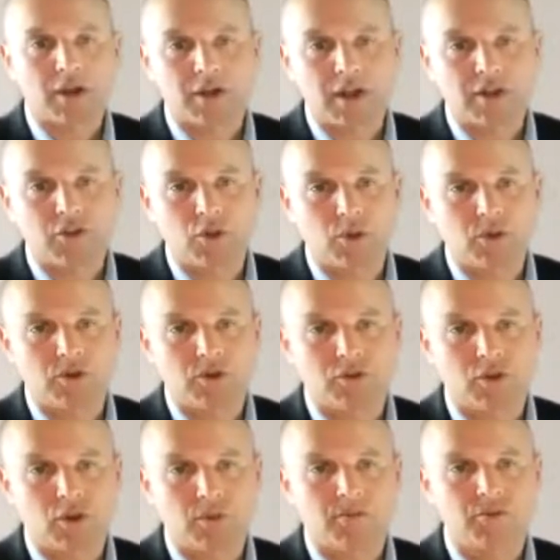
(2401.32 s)
I do in
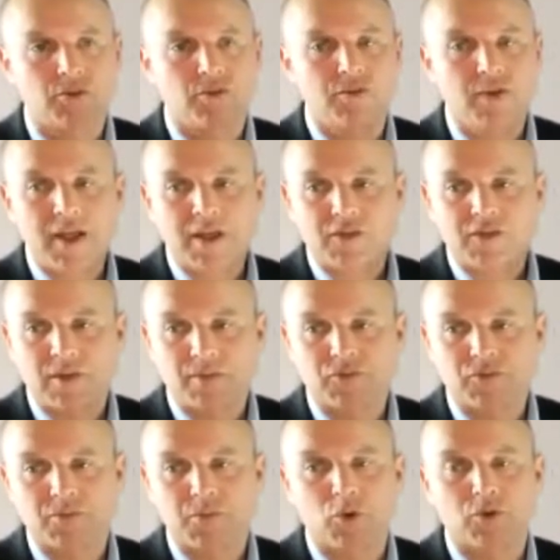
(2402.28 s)
terms of some
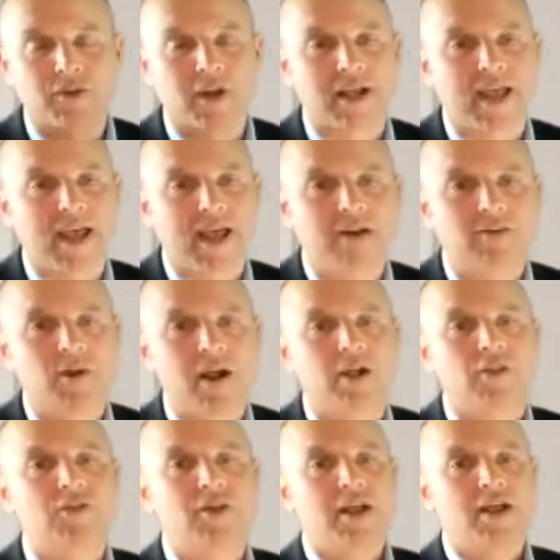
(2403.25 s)
supports like
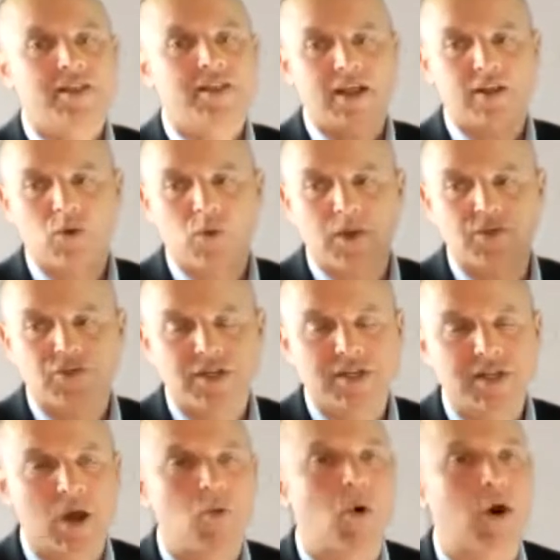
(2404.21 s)
handrails. The other
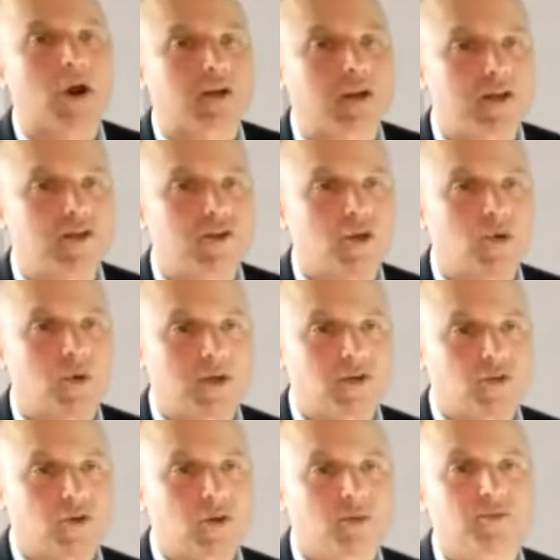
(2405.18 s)
questions are what can I do
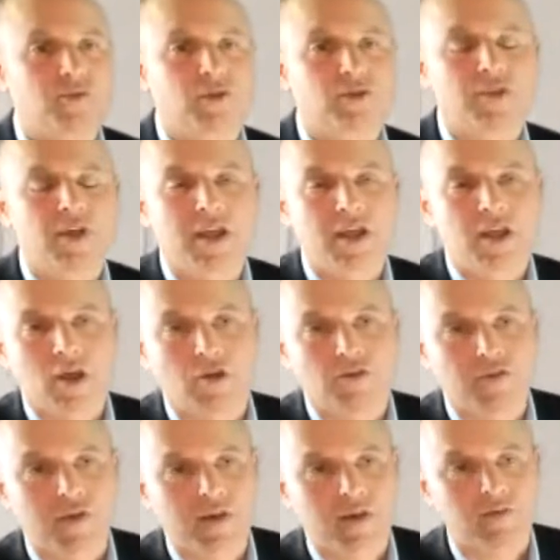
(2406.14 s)
in terms of
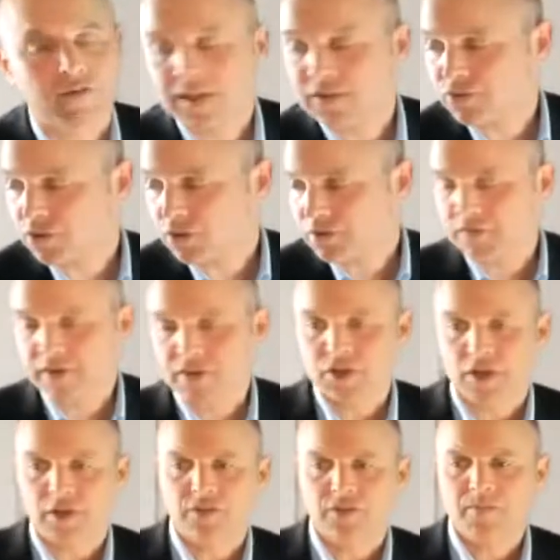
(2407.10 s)
these sorts of
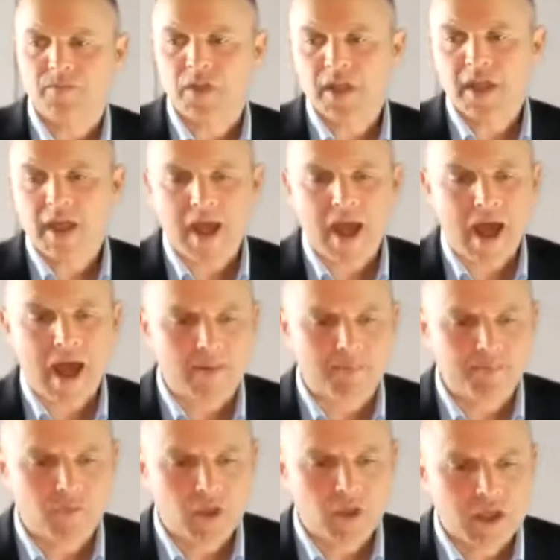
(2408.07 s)
issues.
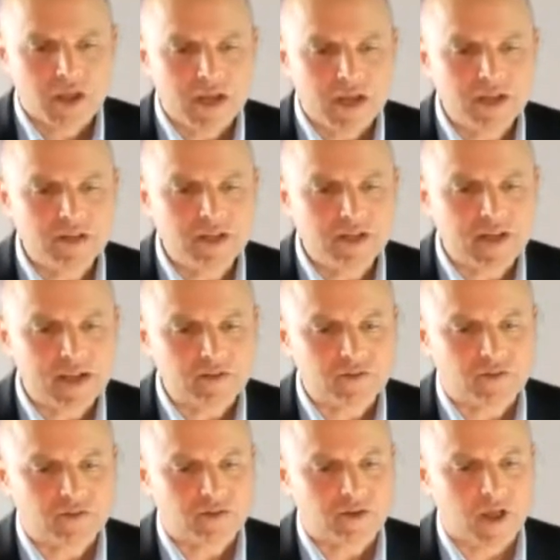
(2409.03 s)
In the
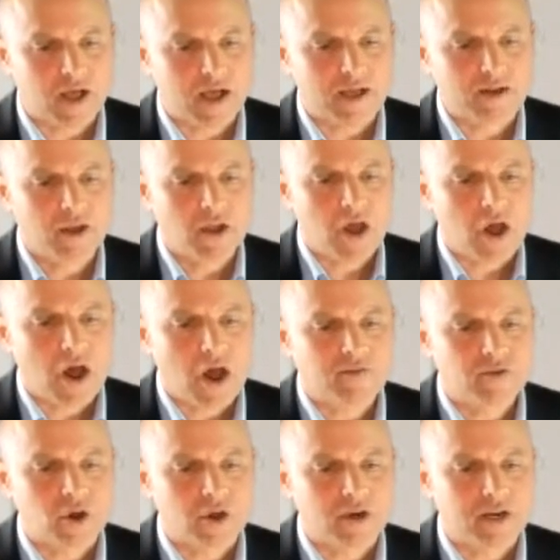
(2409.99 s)
next slide,
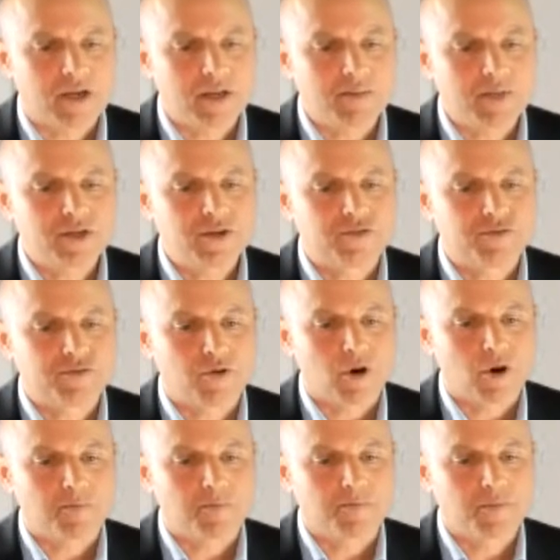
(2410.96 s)
I've got an image
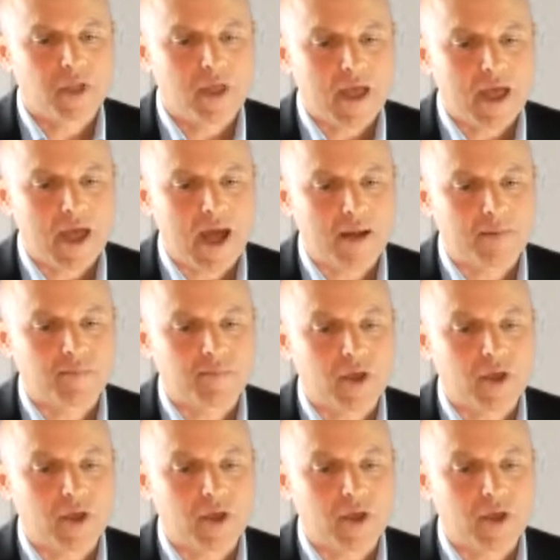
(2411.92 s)
from a